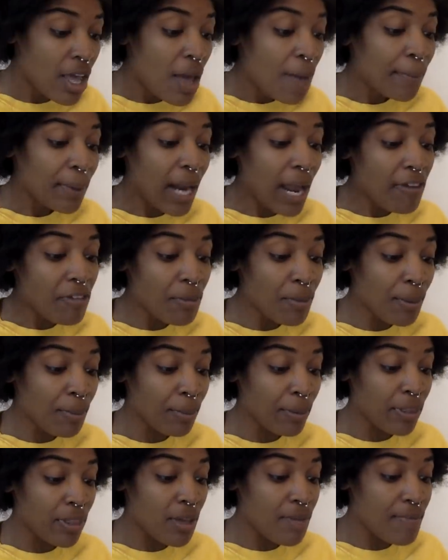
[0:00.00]
but I
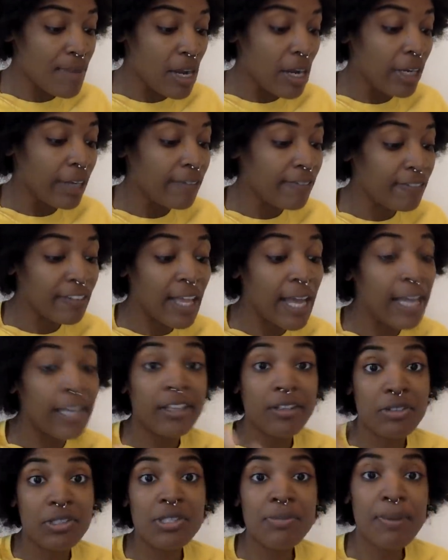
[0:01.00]
remember the American flag
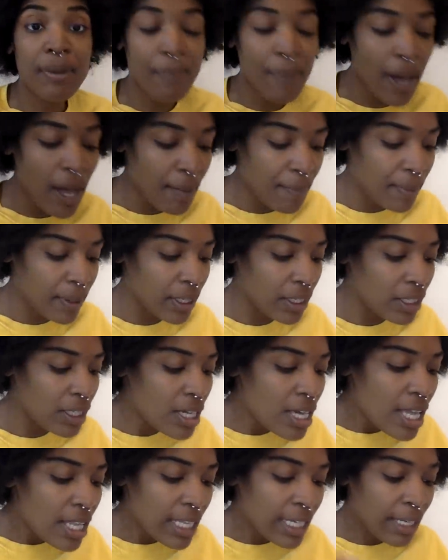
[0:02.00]
used to be popping
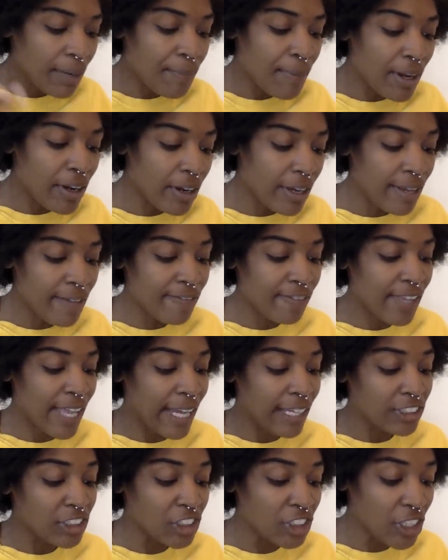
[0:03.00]
Like a American
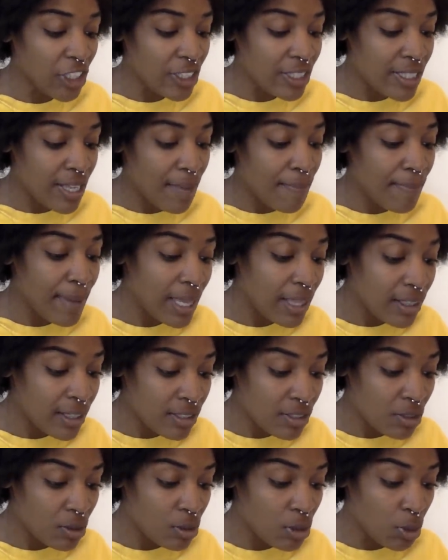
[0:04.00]
flag shirts and bathing
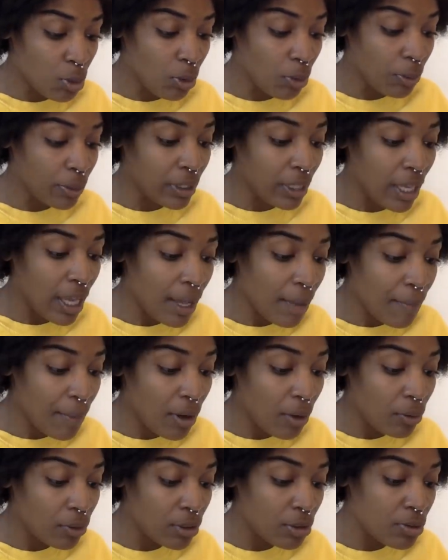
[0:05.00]
suits worn with
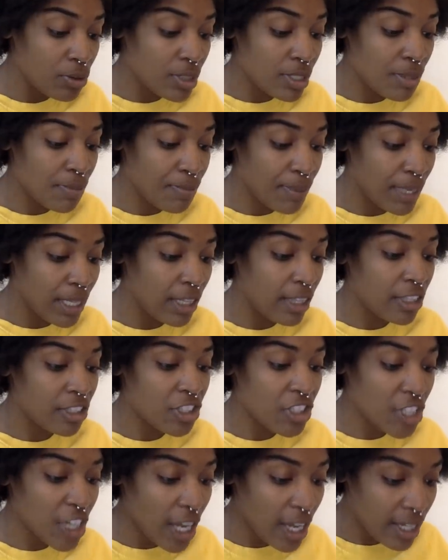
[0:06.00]
camo used to be the
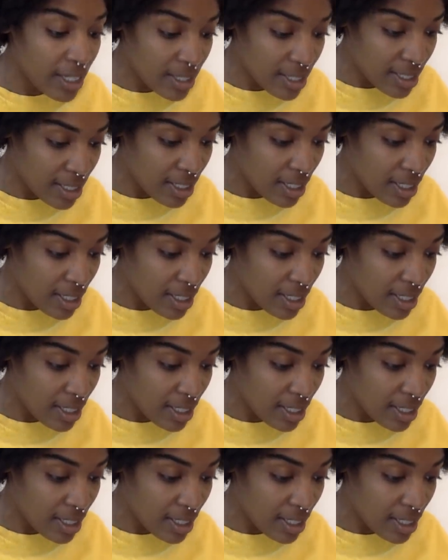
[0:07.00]
shit.